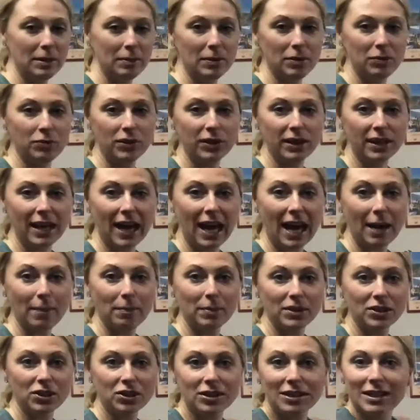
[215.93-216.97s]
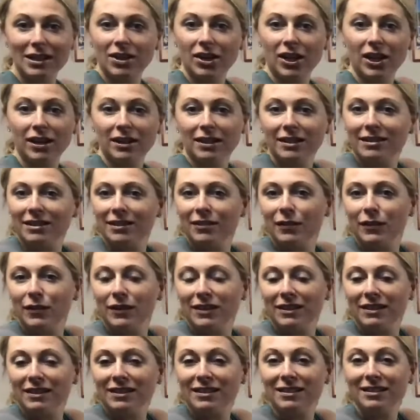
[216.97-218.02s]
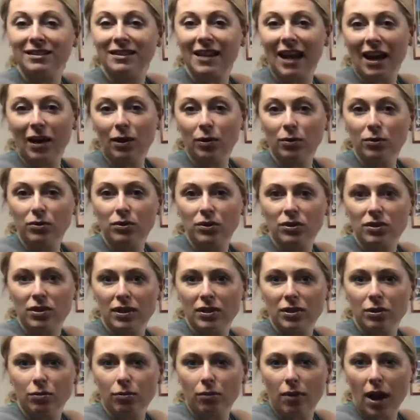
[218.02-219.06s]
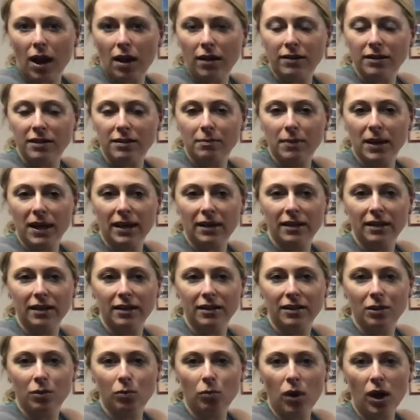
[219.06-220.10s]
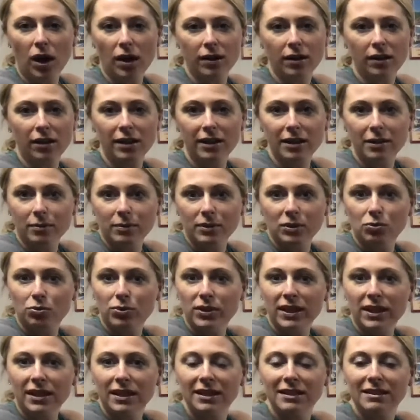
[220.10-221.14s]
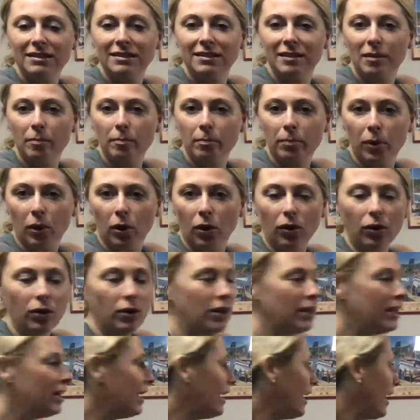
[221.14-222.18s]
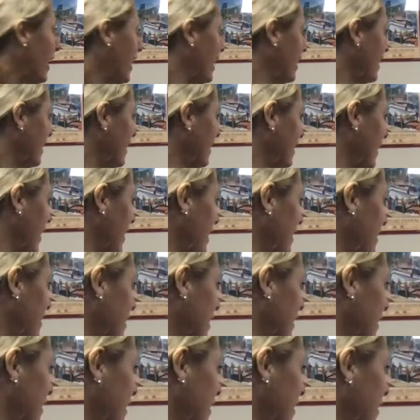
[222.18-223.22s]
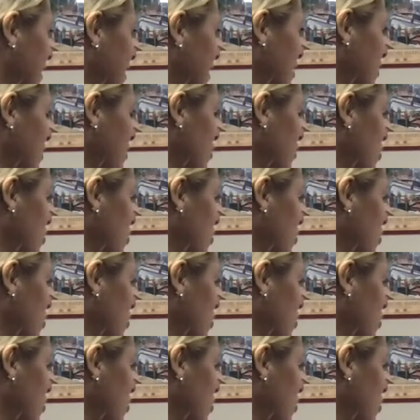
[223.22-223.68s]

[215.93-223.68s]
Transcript: me really happy just hearing the different sounds that the rocks made in the water. And it was really simple and I liked it. So,